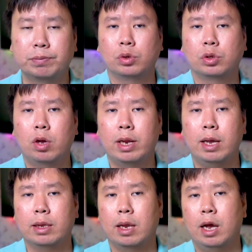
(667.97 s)
So
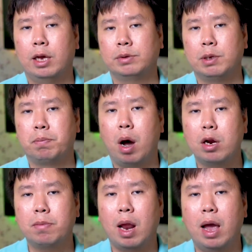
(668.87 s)
that the
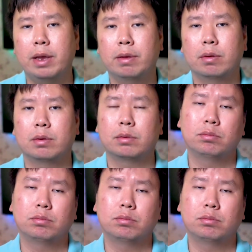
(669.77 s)
bottom line